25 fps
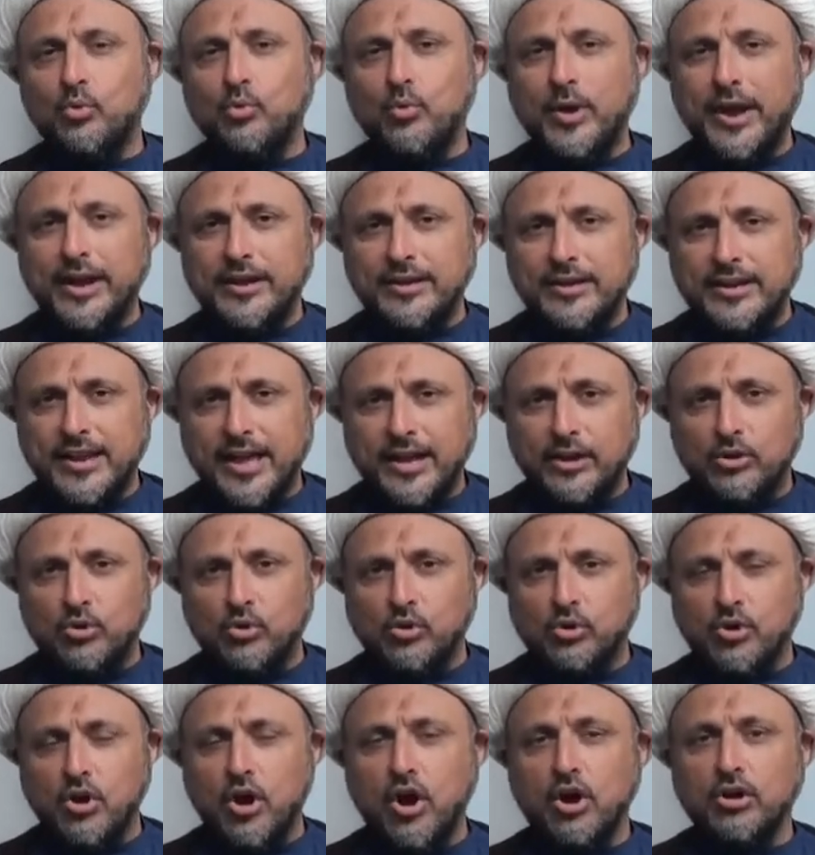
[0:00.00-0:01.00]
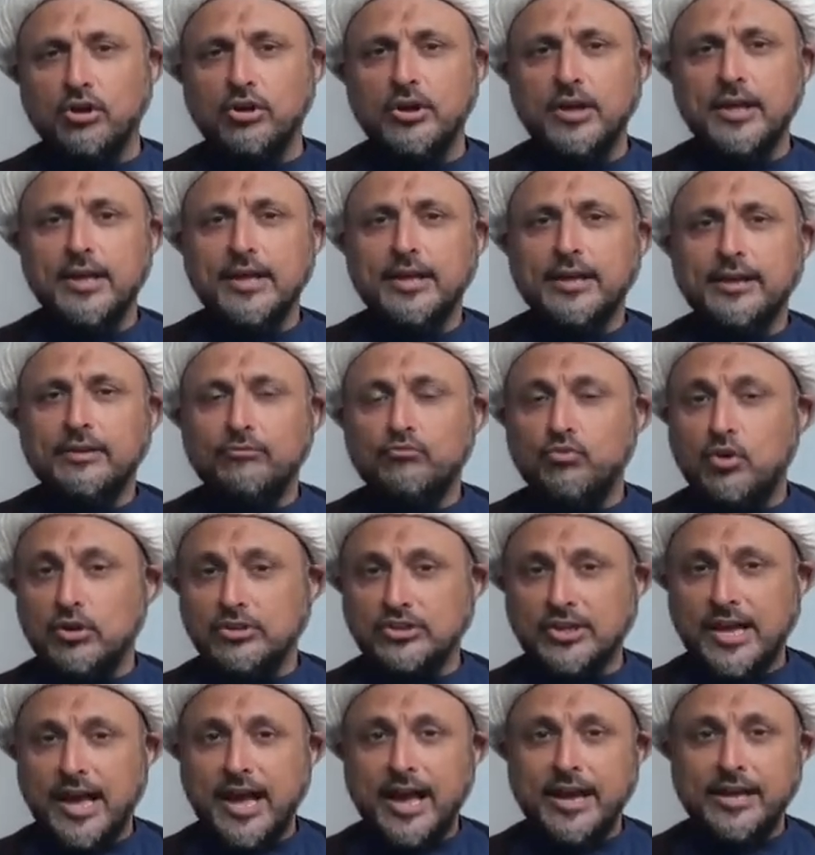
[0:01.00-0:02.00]
Where did I go wrong?
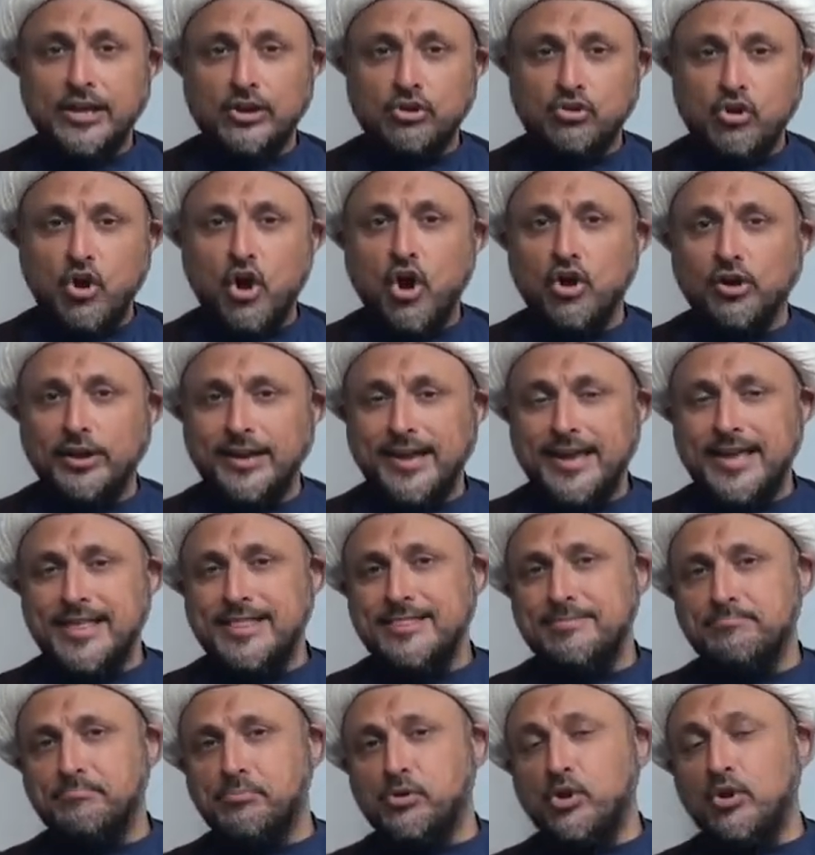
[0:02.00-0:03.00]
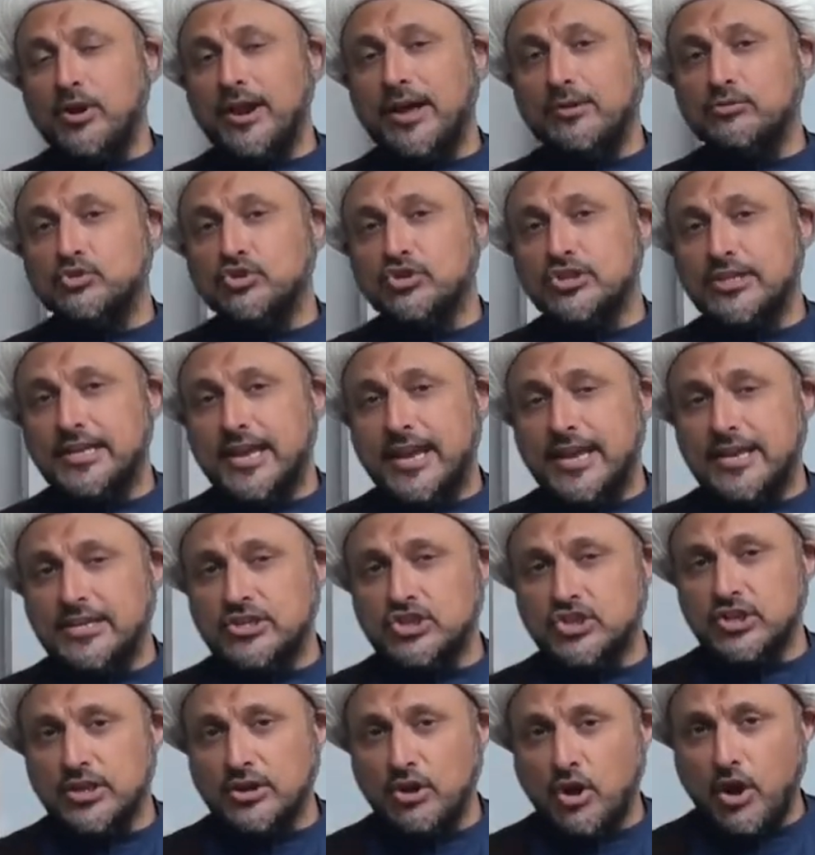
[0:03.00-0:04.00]
Was I wrong in
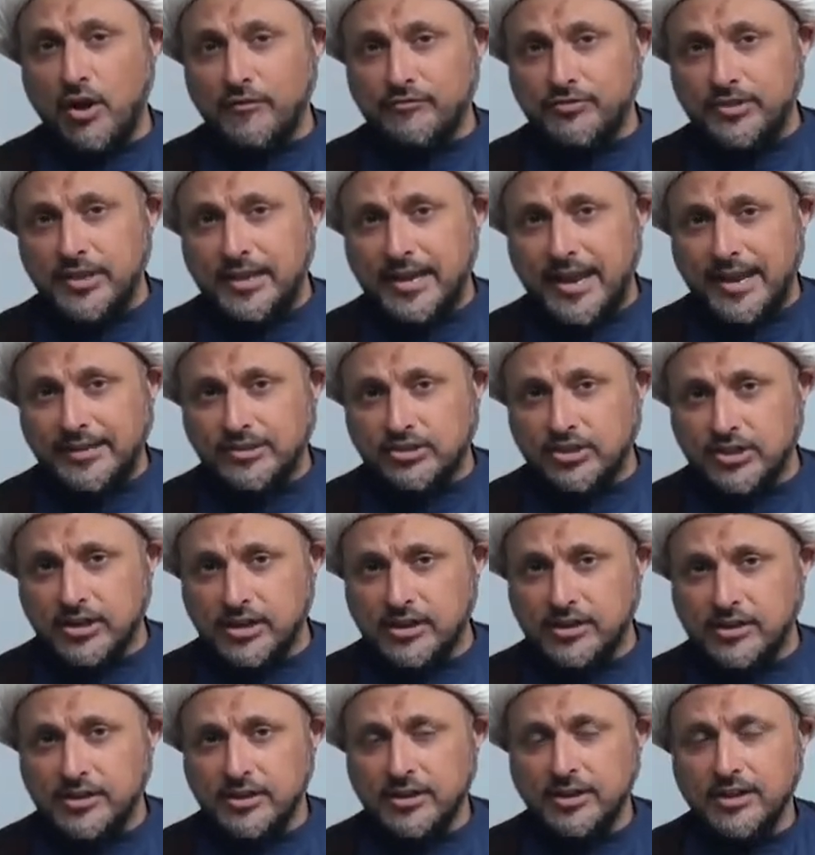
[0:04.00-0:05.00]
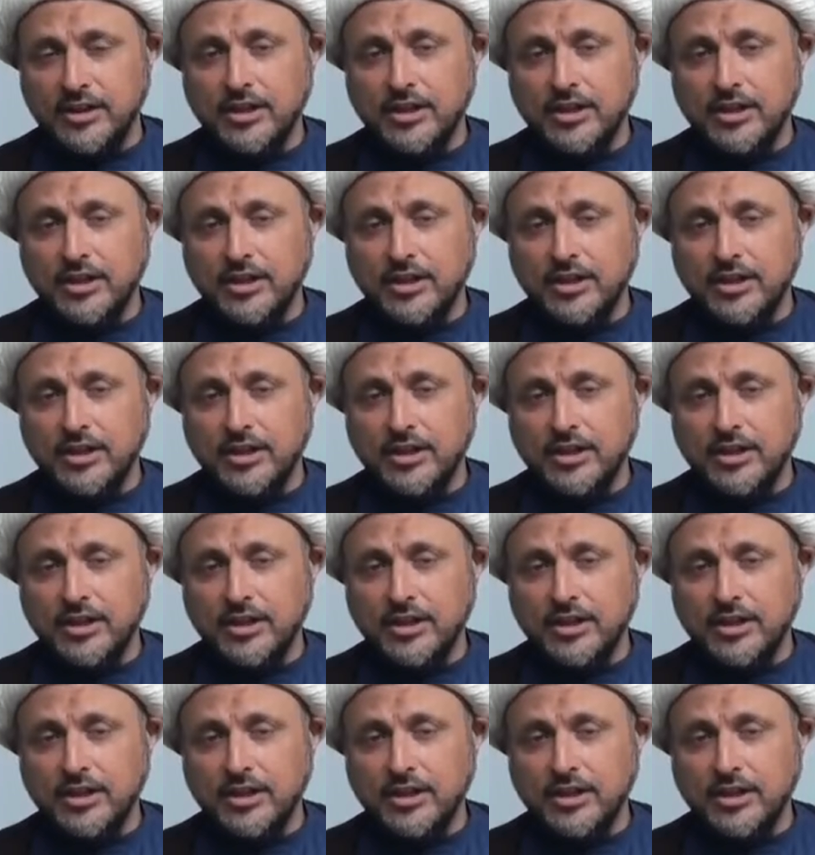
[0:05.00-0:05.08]
pronunciation of the letter,